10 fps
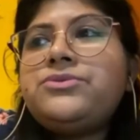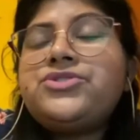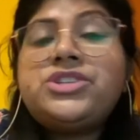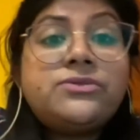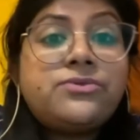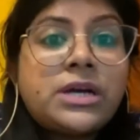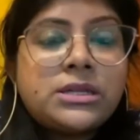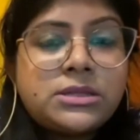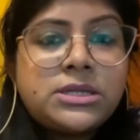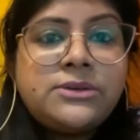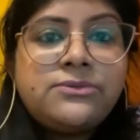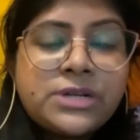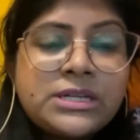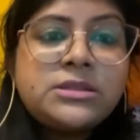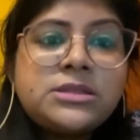Shivratri
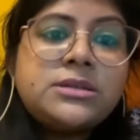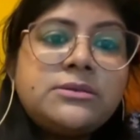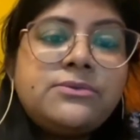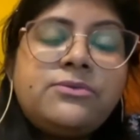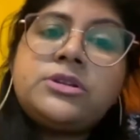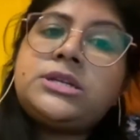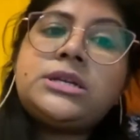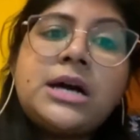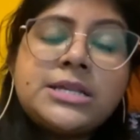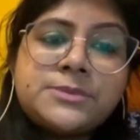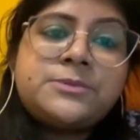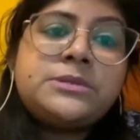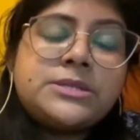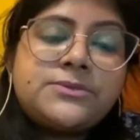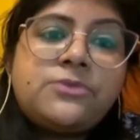Vrat for their husbands,